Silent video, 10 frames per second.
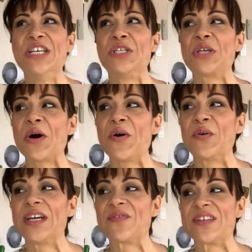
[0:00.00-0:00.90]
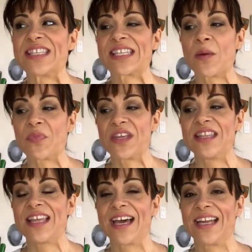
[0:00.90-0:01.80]
So if it's
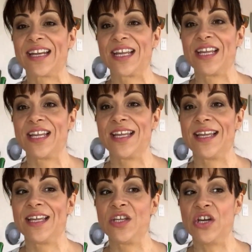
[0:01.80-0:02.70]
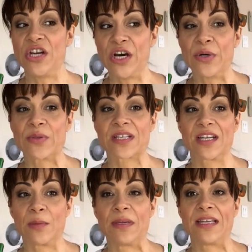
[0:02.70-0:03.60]
something that you know is
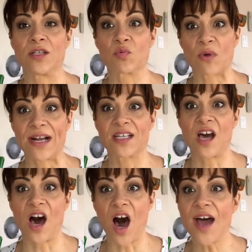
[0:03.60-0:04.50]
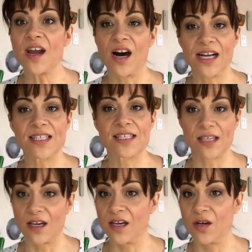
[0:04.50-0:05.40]
going to be in direct hot
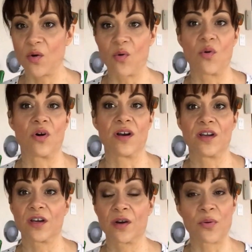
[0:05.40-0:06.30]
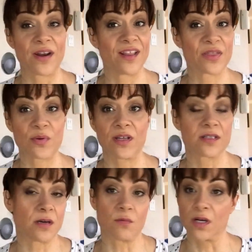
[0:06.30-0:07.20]
sun, or you're going to run it through
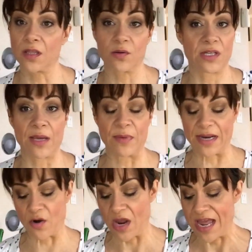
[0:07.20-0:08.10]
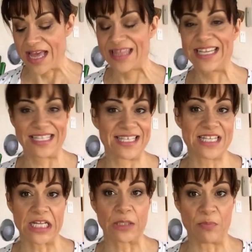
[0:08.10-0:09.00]
don't run it through a laminator, this is
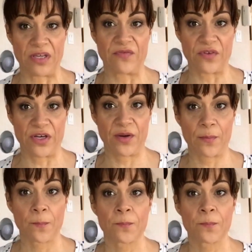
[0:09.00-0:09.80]
not the pen for you.